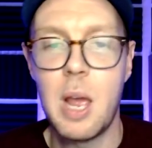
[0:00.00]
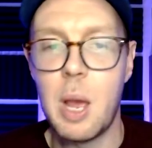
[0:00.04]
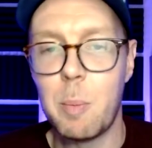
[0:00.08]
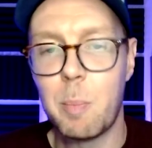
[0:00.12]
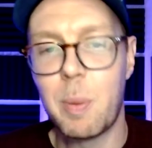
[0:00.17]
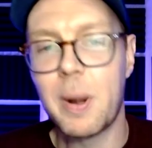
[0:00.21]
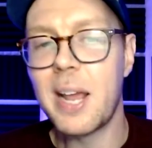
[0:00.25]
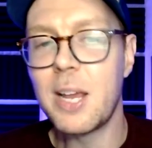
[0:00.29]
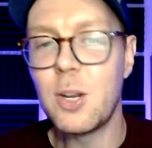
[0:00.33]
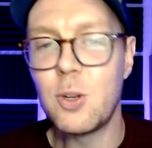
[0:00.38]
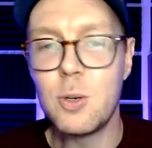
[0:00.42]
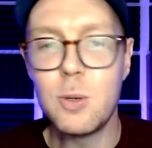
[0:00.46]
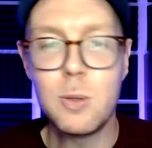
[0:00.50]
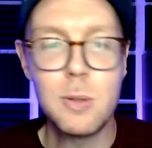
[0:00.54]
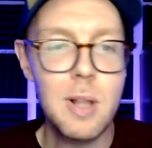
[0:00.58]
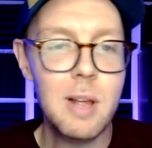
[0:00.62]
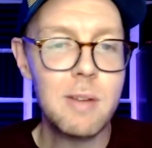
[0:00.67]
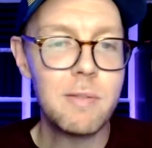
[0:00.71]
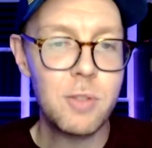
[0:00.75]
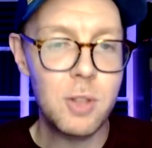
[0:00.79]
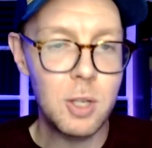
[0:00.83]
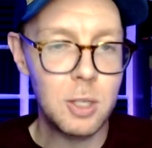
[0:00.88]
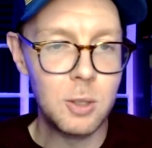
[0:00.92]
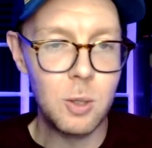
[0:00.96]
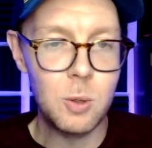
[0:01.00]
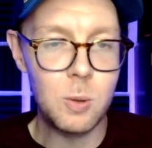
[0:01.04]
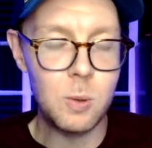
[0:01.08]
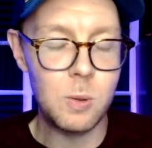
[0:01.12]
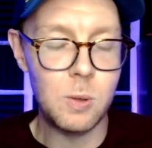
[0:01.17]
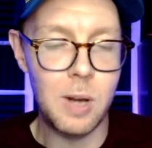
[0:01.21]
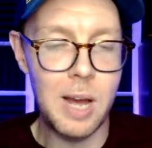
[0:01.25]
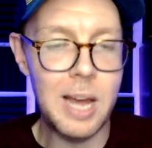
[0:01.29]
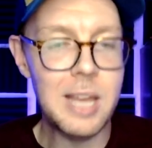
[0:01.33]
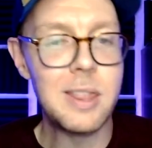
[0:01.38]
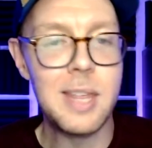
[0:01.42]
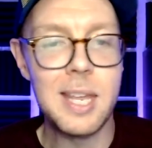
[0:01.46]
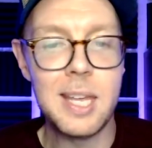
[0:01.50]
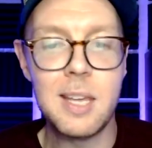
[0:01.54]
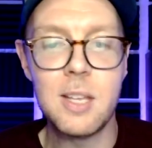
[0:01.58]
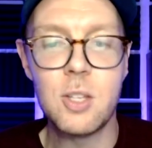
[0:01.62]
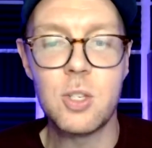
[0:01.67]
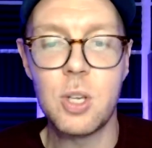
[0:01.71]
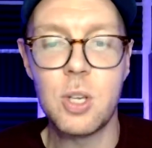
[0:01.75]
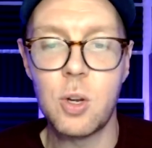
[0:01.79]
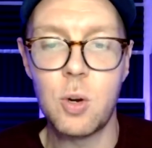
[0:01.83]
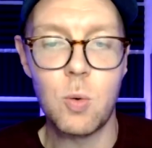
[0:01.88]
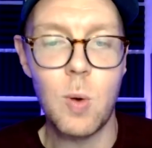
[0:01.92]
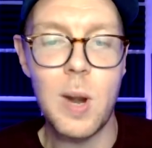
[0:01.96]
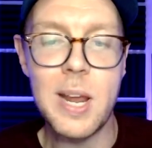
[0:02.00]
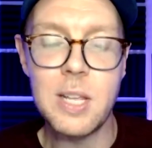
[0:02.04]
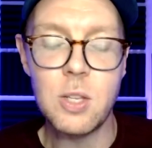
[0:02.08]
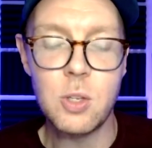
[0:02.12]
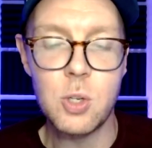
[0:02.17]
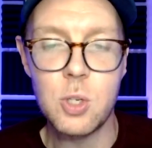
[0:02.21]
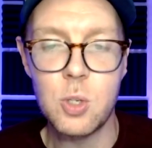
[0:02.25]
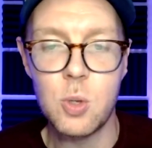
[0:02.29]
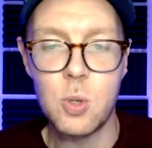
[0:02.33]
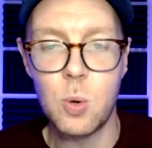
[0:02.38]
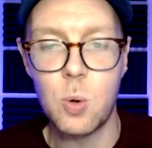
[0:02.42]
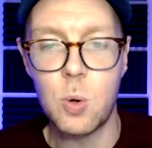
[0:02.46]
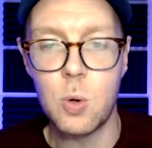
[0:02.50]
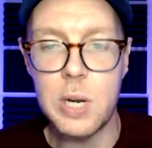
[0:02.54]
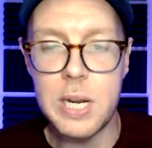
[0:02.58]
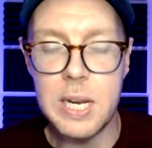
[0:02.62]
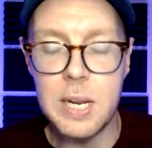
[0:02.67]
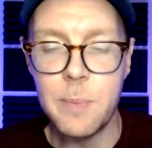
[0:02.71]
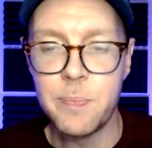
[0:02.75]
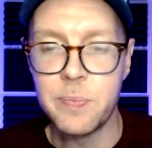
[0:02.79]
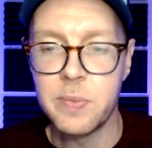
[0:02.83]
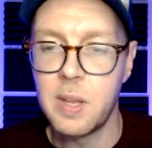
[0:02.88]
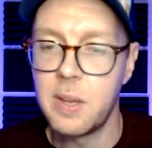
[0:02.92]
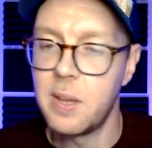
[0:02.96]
but I do love the lore. I think it's a great story.